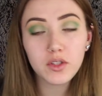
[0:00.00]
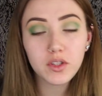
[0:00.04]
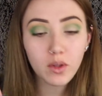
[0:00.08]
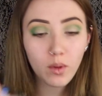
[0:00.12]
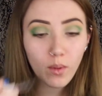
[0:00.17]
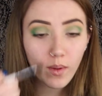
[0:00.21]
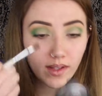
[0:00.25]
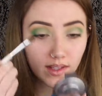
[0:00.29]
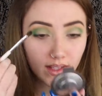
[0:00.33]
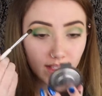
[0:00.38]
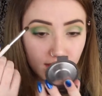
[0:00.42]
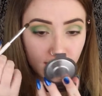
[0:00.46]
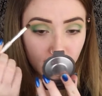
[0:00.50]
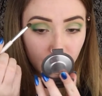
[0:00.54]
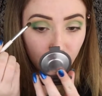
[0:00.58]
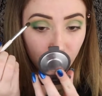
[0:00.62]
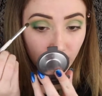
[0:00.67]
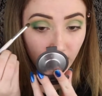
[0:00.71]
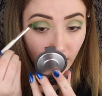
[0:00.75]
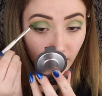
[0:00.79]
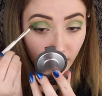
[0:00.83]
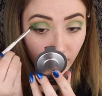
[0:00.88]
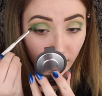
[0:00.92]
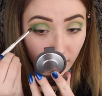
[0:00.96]
just going to
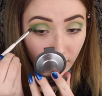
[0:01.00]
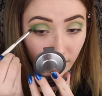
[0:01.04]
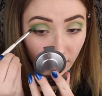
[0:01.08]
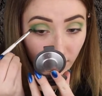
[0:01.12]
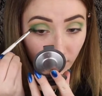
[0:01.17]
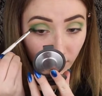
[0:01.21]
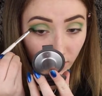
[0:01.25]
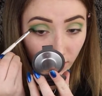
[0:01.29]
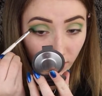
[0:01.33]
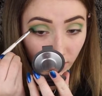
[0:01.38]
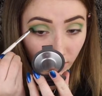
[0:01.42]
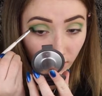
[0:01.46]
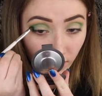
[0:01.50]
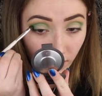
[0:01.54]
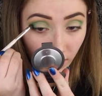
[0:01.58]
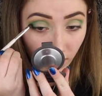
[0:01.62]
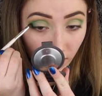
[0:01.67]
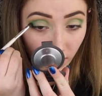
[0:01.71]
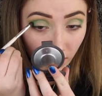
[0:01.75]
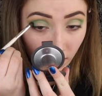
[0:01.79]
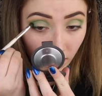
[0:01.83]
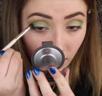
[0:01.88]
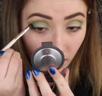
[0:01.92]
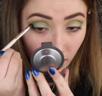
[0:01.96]
deepen up those
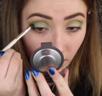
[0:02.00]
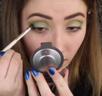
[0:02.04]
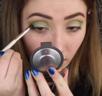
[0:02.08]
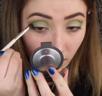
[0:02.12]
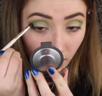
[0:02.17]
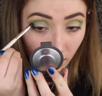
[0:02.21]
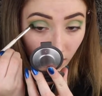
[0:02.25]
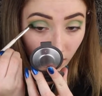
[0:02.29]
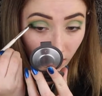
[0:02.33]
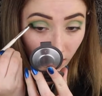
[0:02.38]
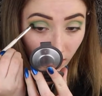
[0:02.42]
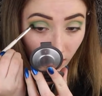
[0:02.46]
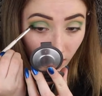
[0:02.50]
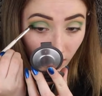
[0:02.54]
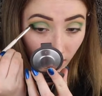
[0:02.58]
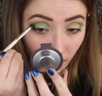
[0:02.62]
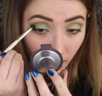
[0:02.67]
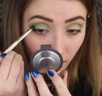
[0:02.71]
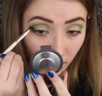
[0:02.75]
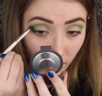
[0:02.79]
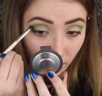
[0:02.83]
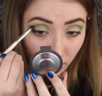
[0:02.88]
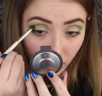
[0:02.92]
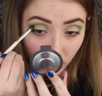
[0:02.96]

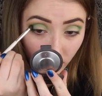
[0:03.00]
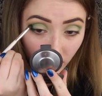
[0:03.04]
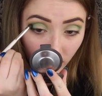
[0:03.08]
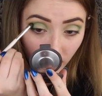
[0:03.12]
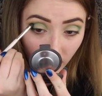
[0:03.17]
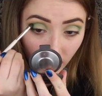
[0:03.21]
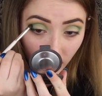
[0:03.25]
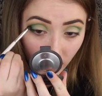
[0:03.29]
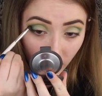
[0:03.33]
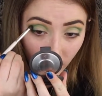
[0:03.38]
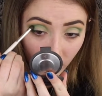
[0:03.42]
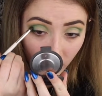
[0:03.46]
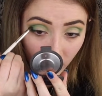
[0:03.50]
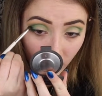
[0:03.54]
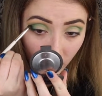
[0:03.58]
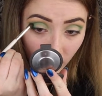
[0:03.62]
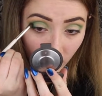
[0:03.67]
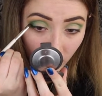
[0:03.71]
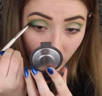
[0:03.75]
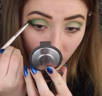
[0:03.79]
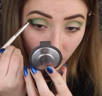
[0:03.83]
green.